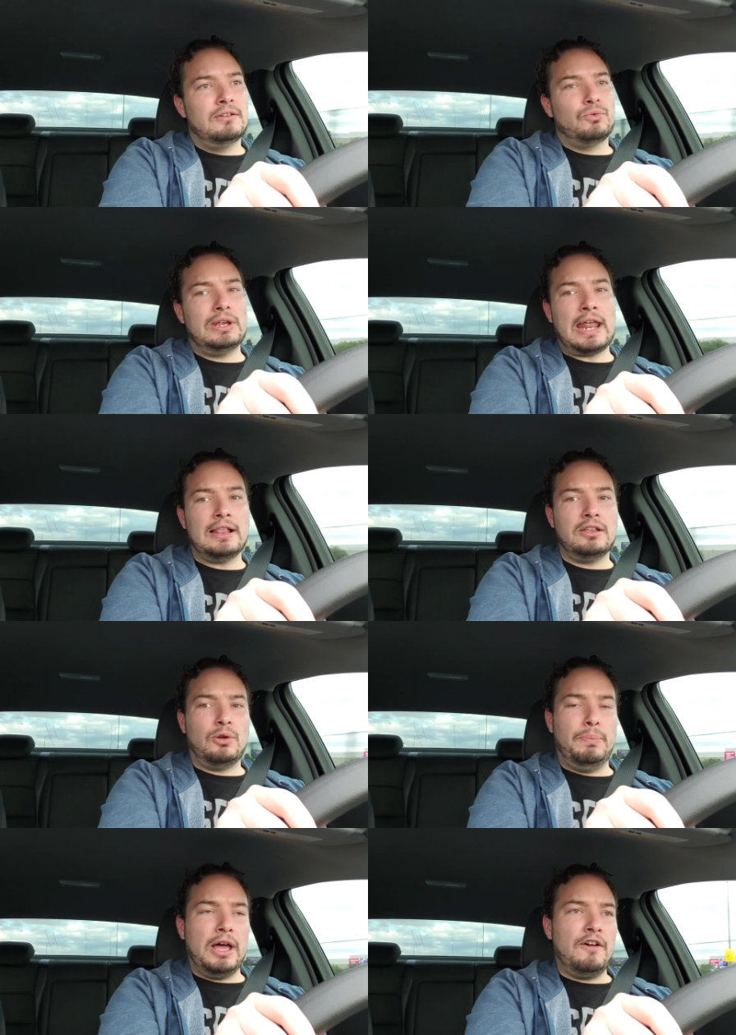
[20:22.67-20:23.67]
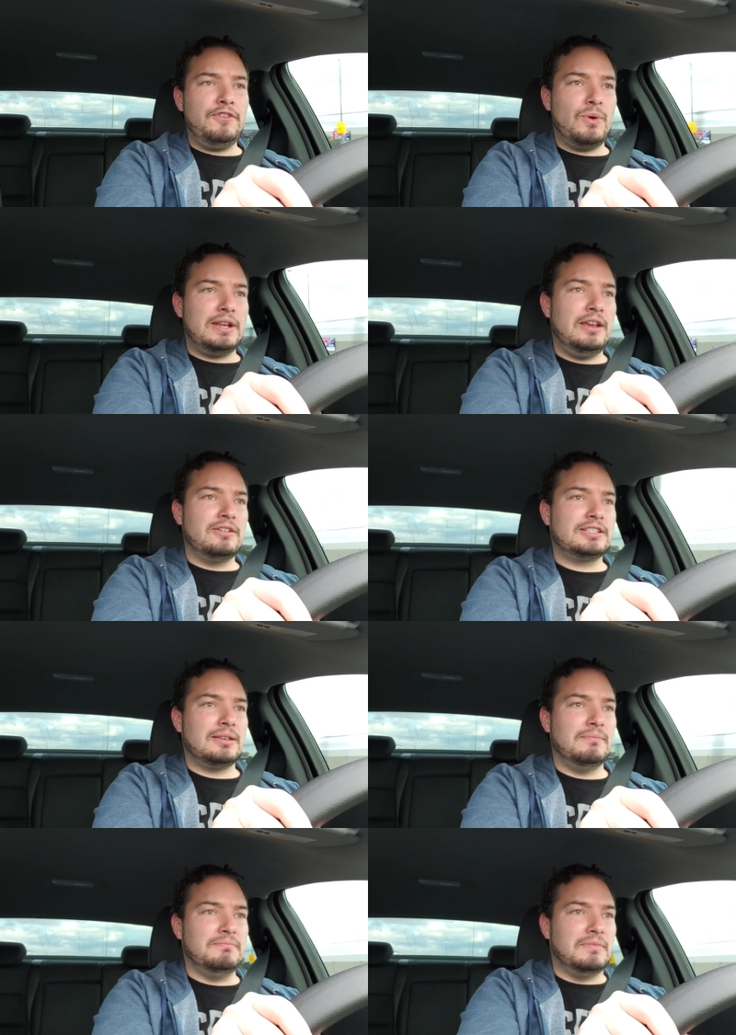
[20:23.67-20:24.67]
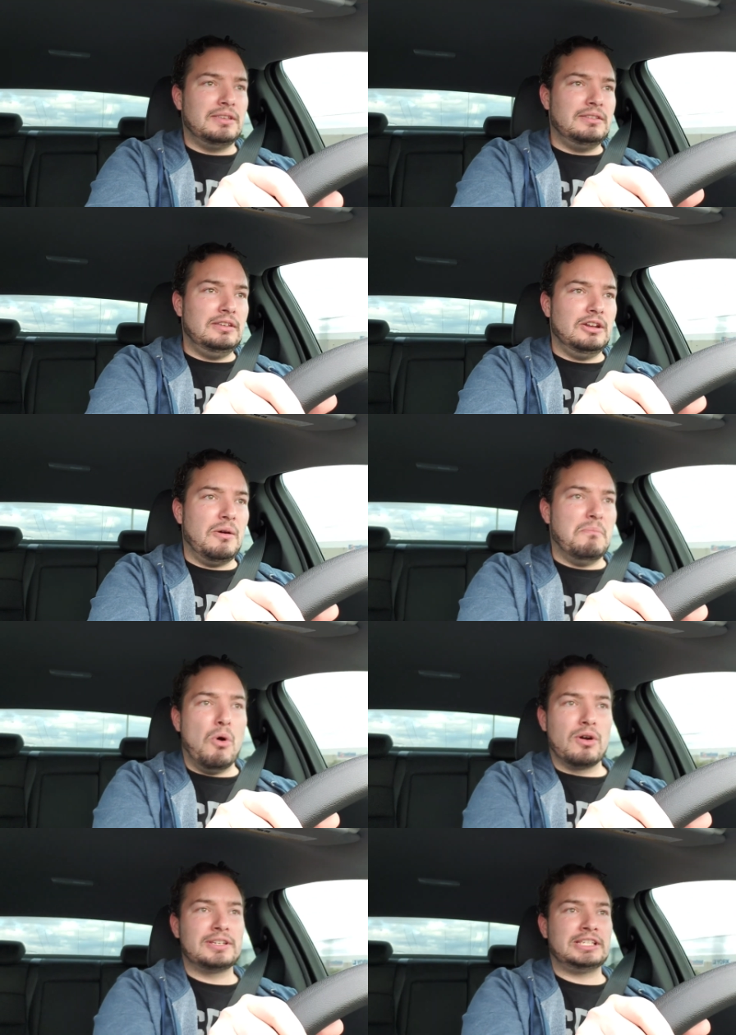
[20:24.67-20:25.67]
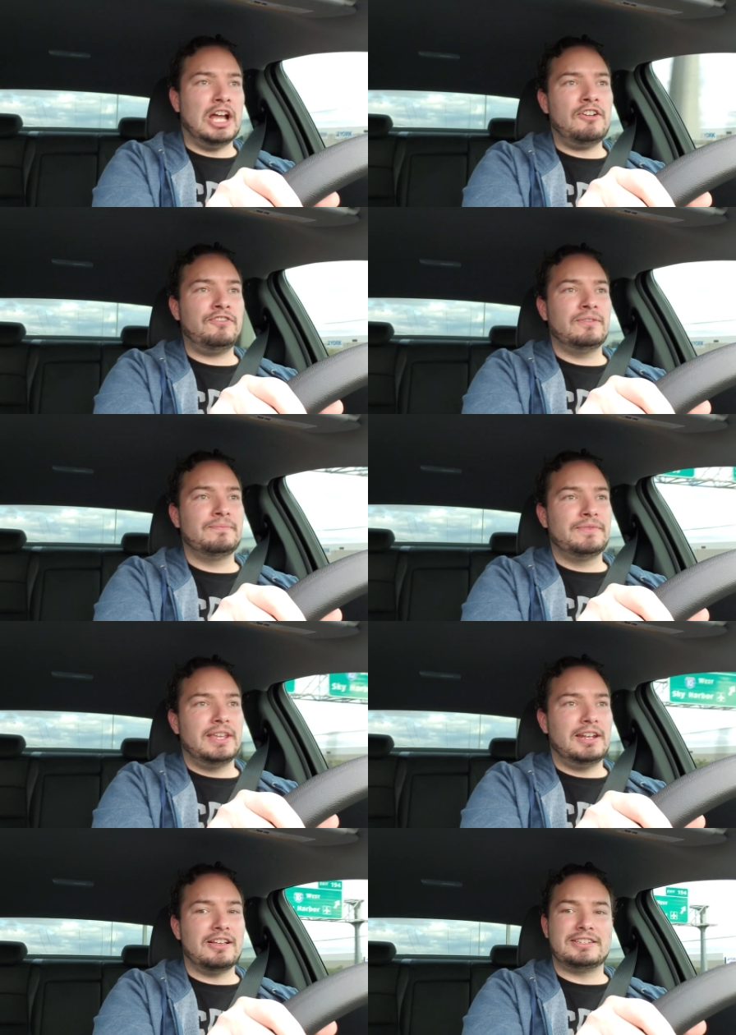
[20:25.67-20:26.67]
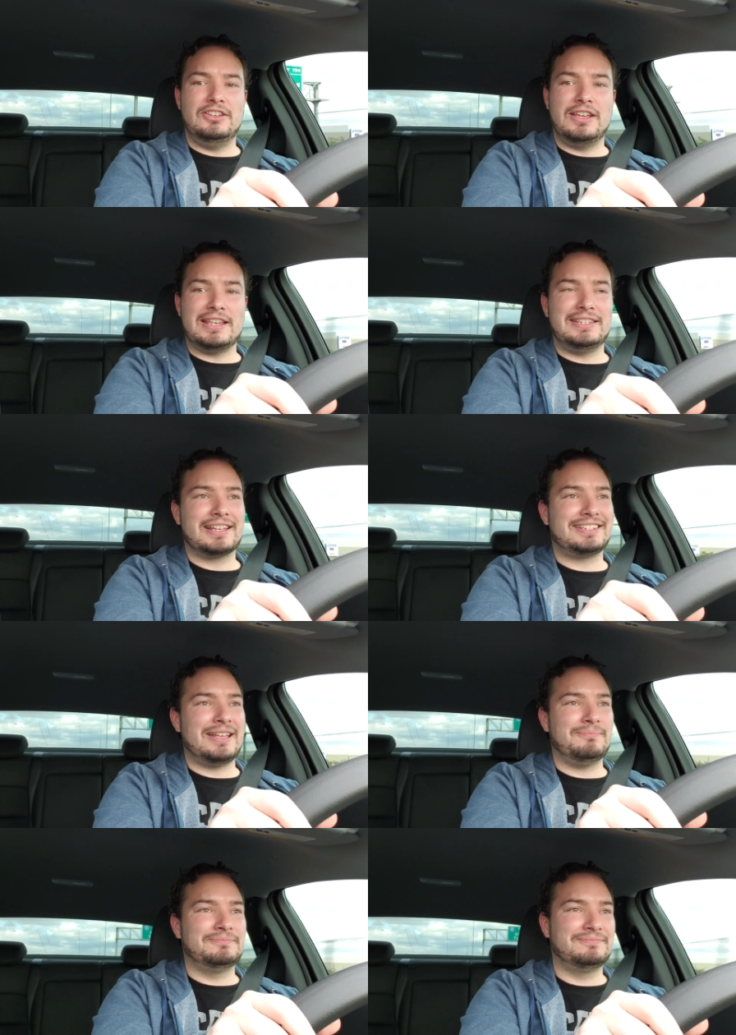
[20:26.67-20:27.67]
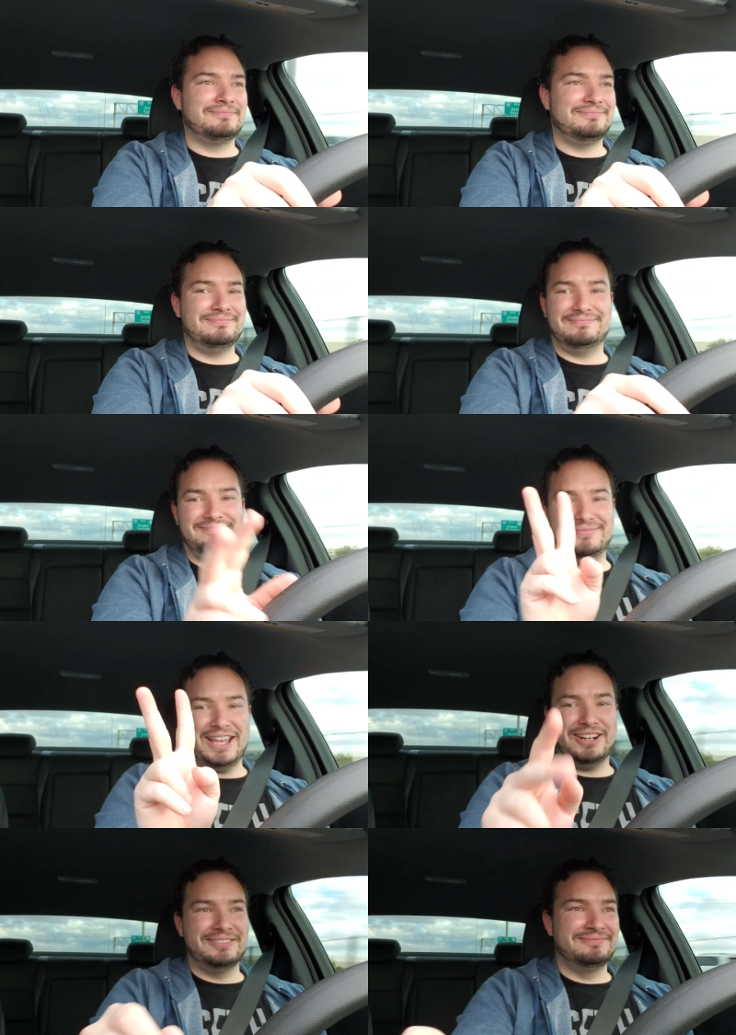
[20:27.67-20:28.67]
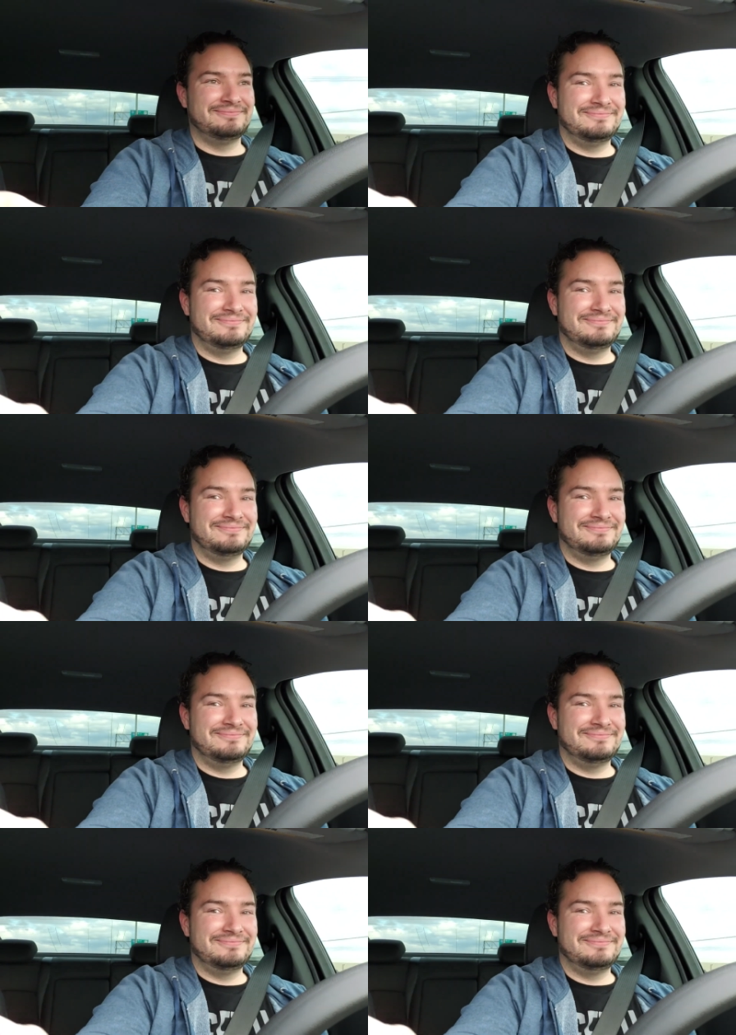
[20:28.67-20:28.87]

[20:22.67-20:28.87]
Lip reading: Ring that little bell if you want to hear some, more stuff. And I'll see you guys next time. Later.